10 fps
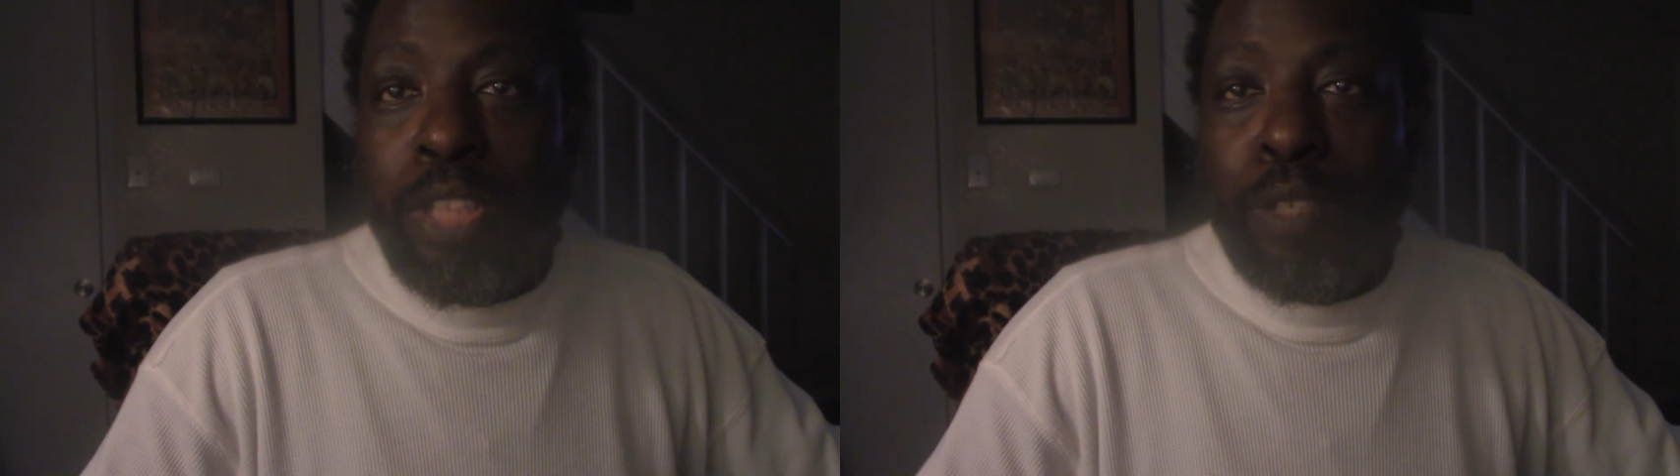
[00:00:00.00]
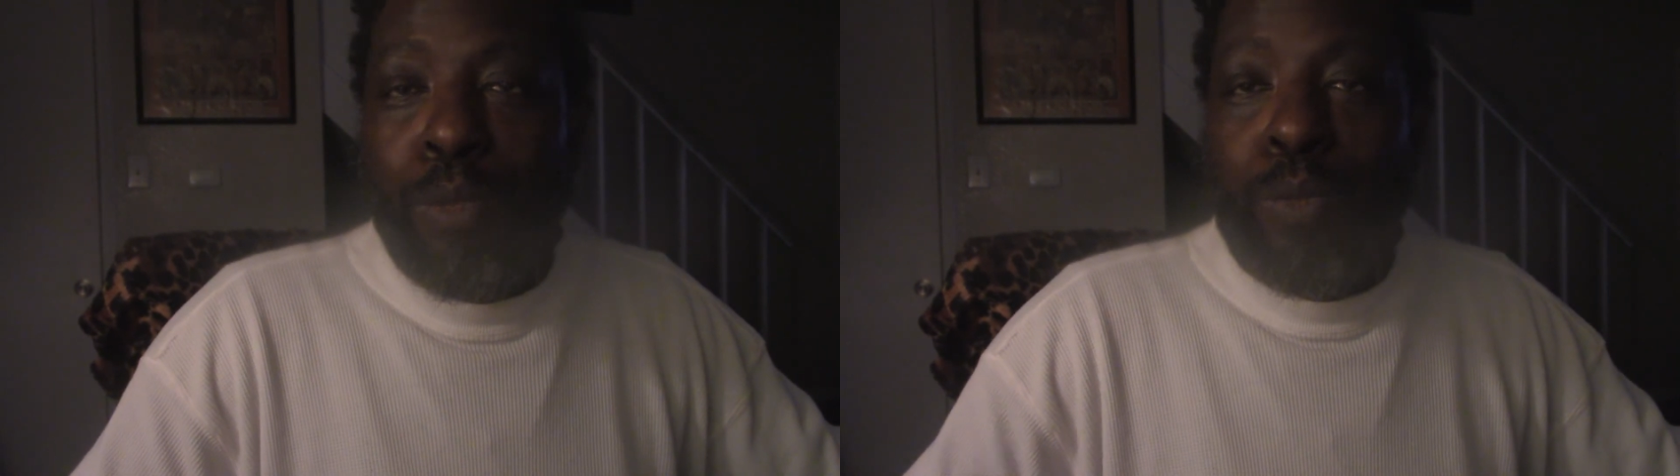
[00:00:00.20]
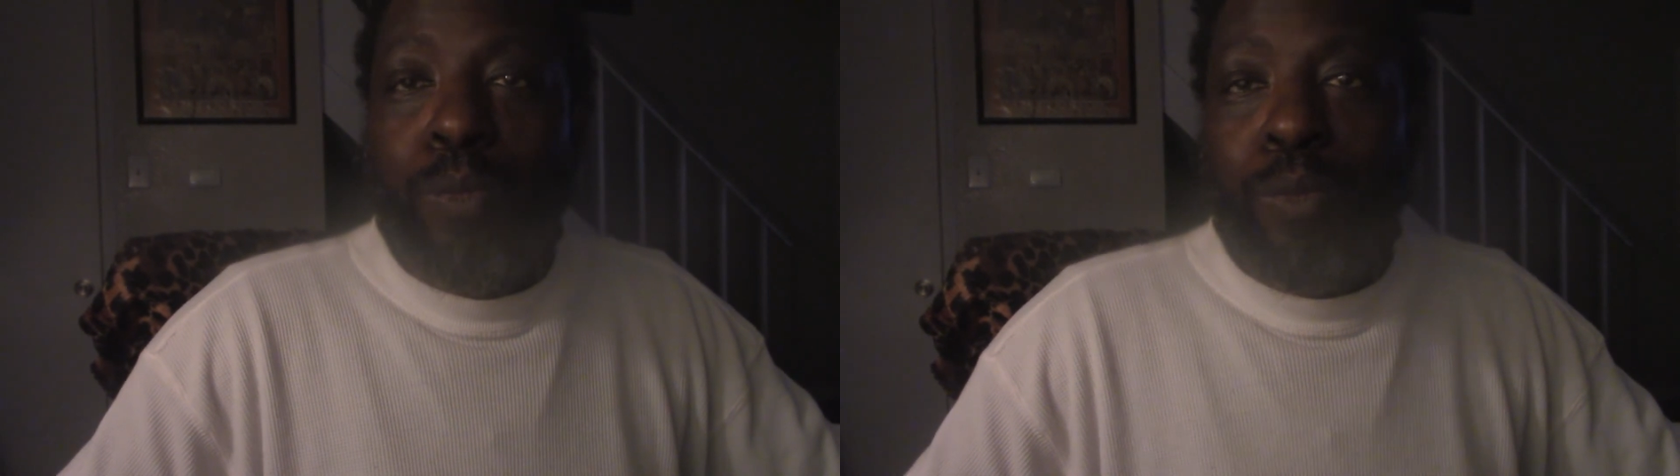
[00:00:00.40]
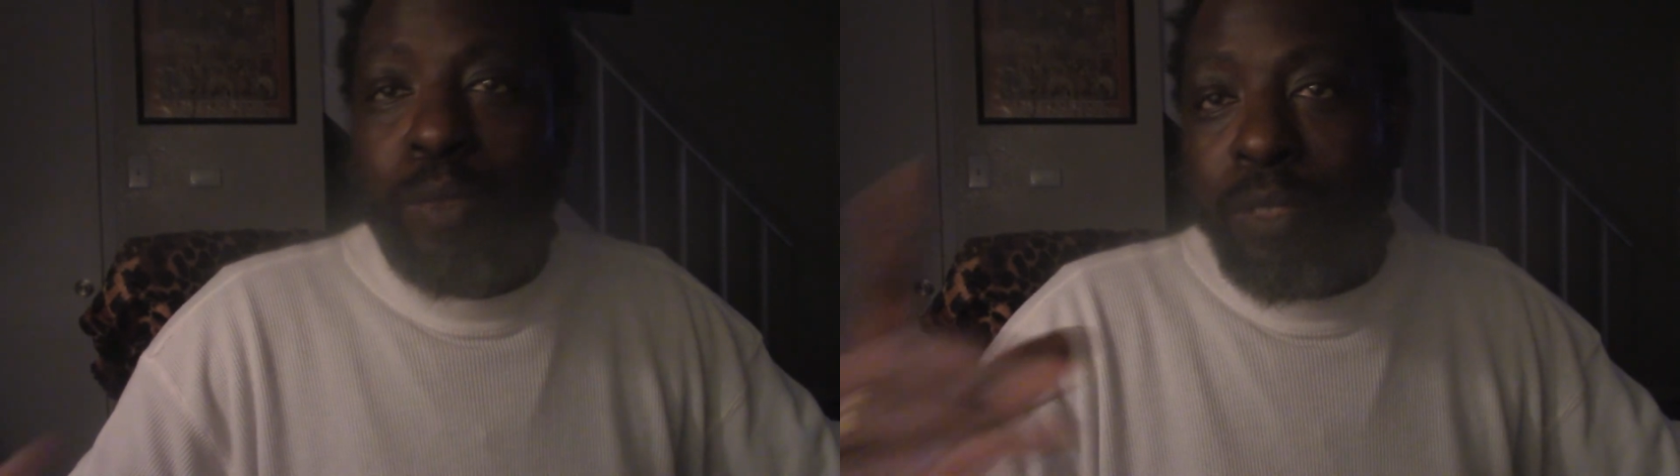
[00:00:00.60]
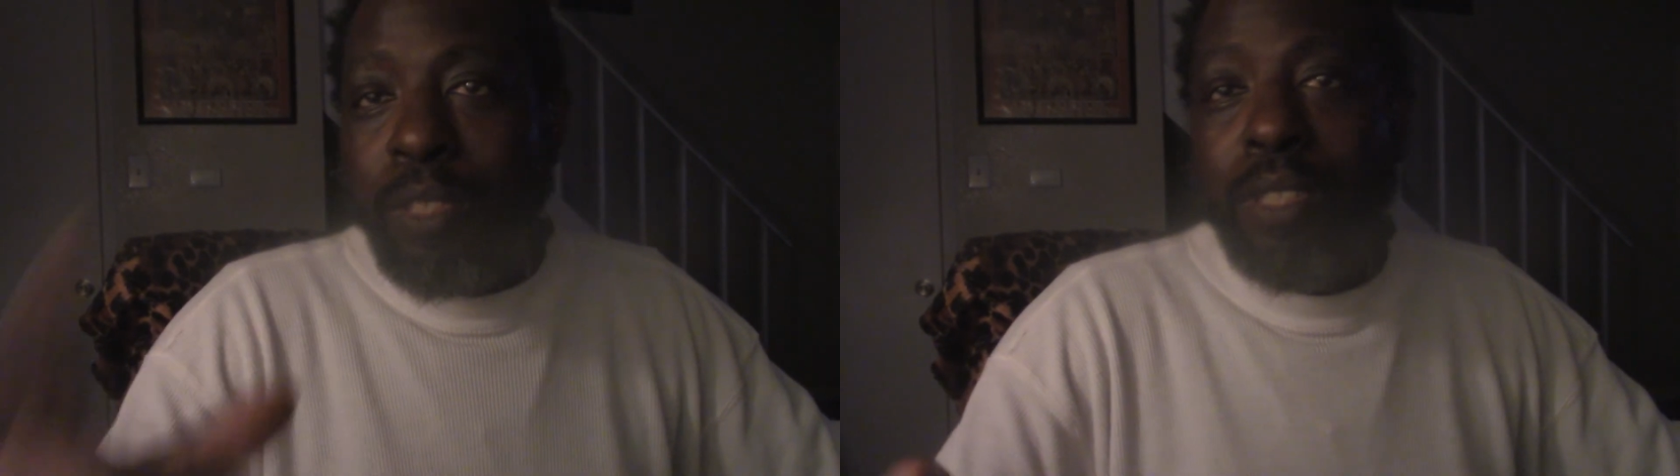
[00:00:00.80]
you.
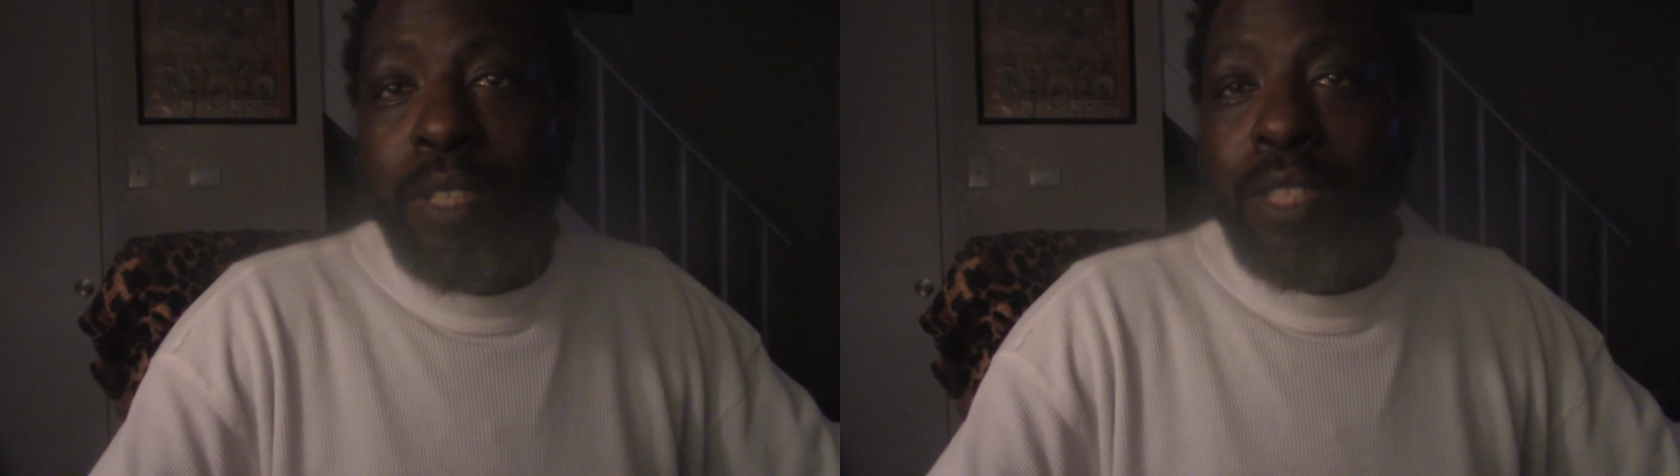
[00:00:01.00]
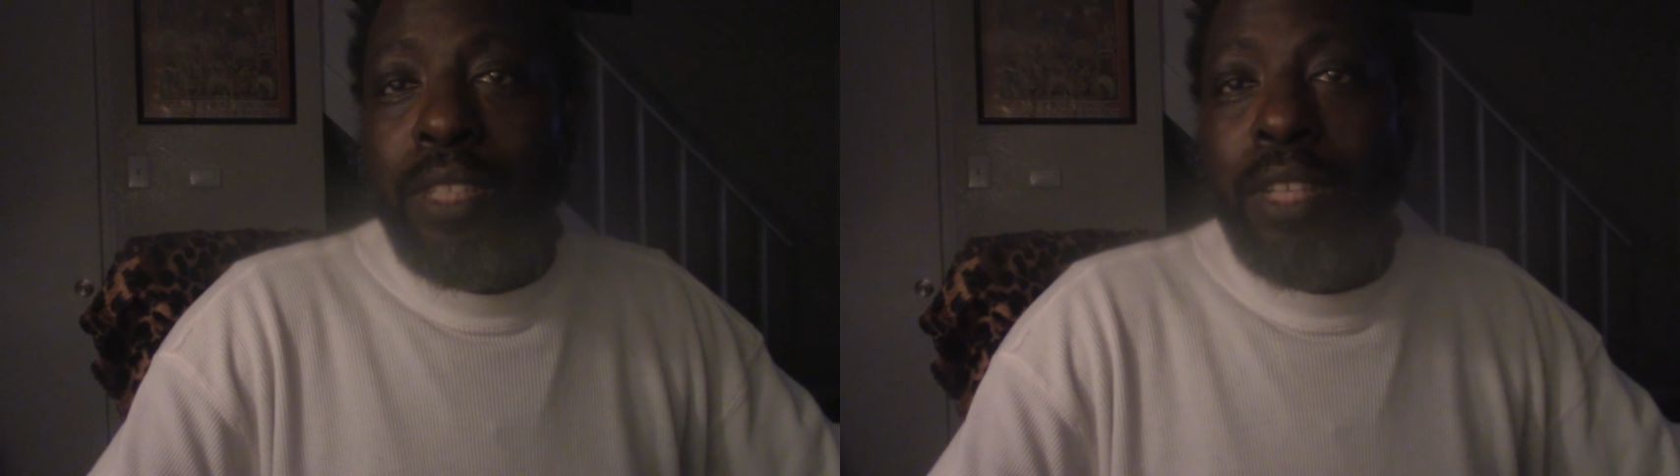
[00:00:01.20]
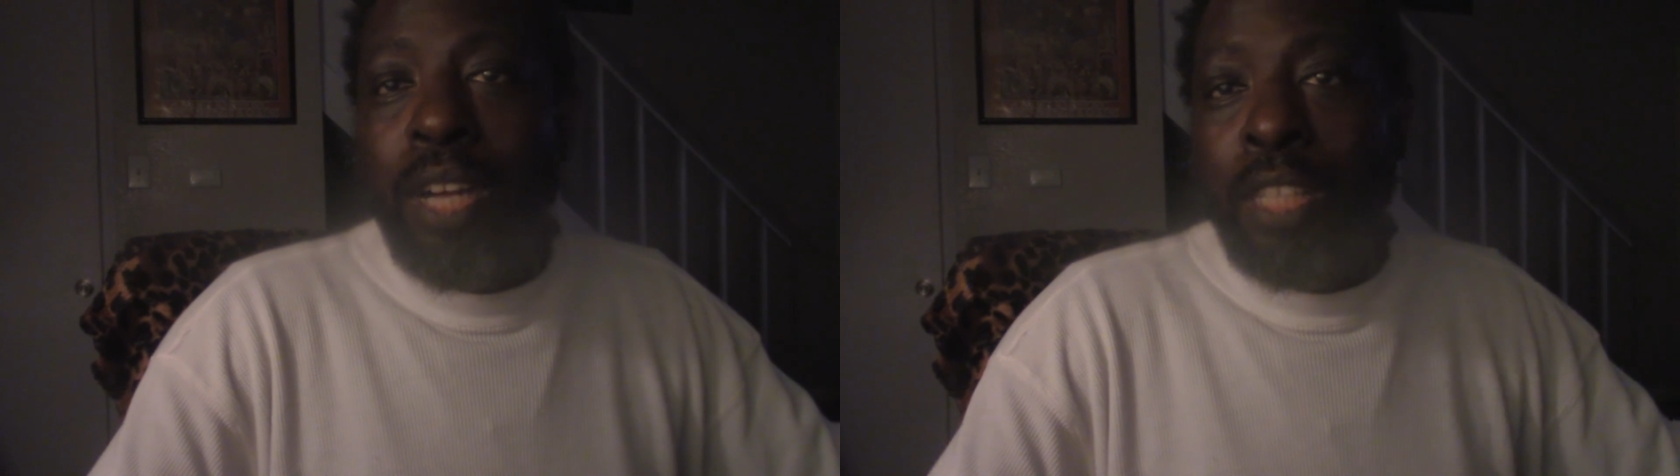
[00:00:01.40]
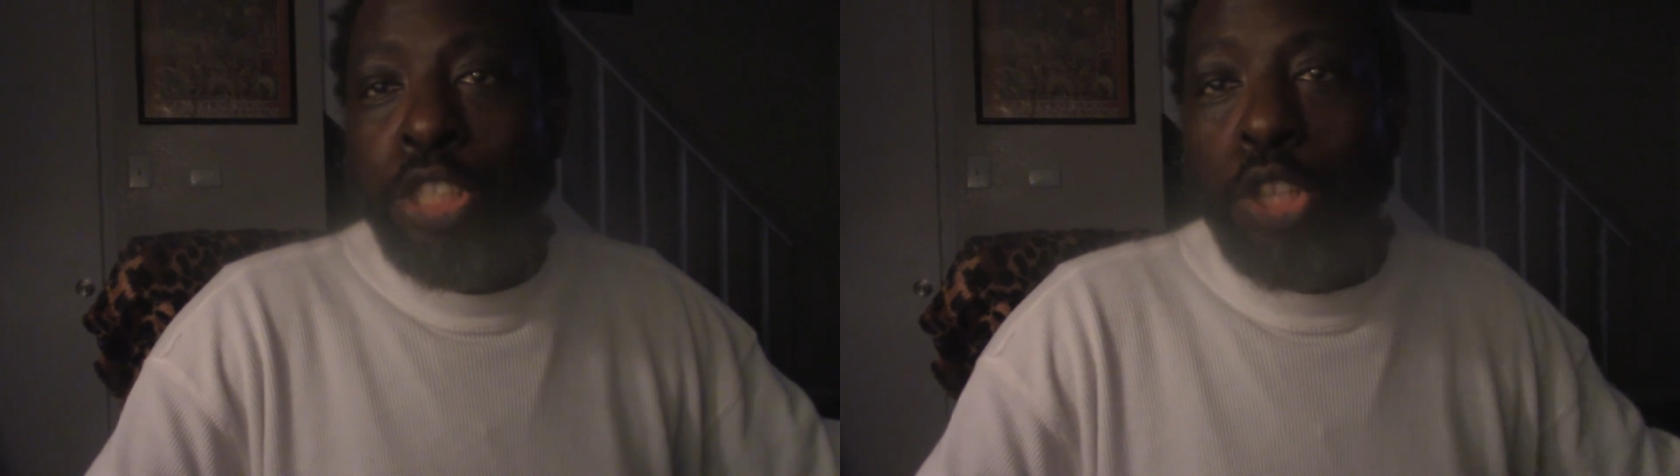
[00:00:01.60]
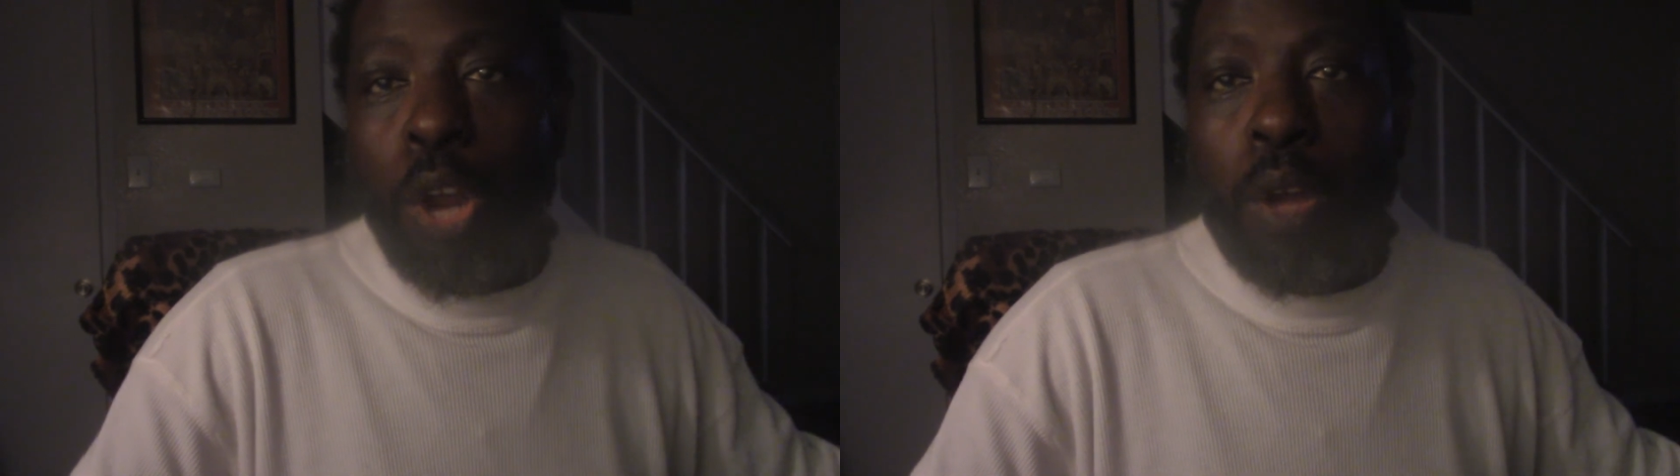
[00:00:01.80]

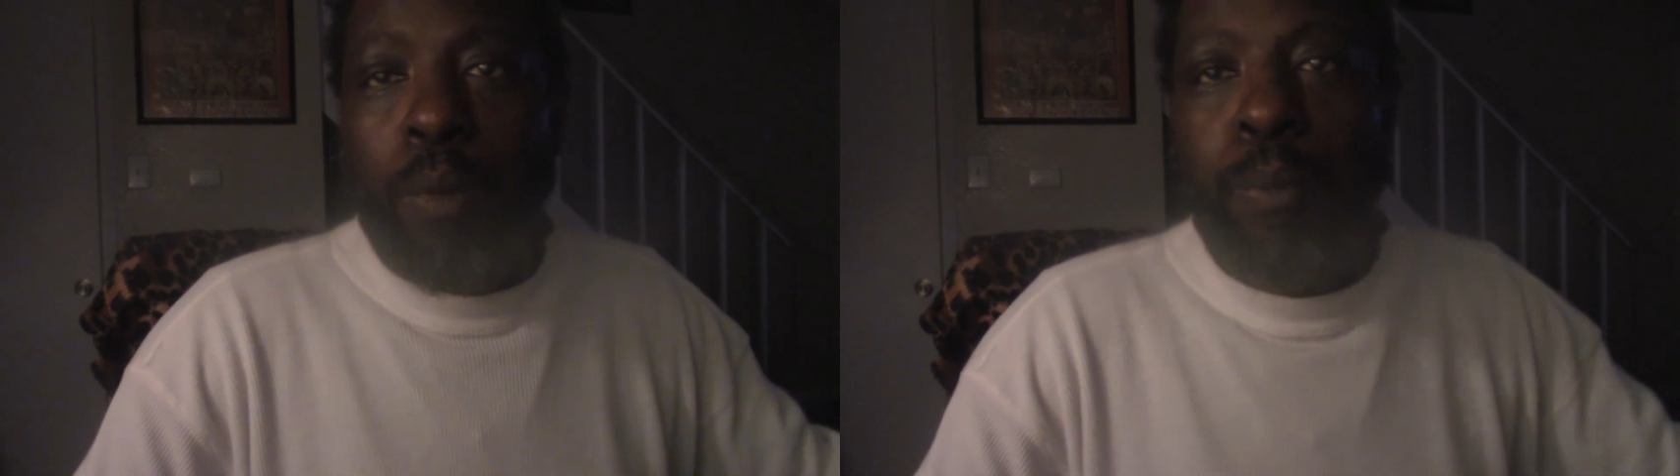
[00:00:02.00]
Shalom.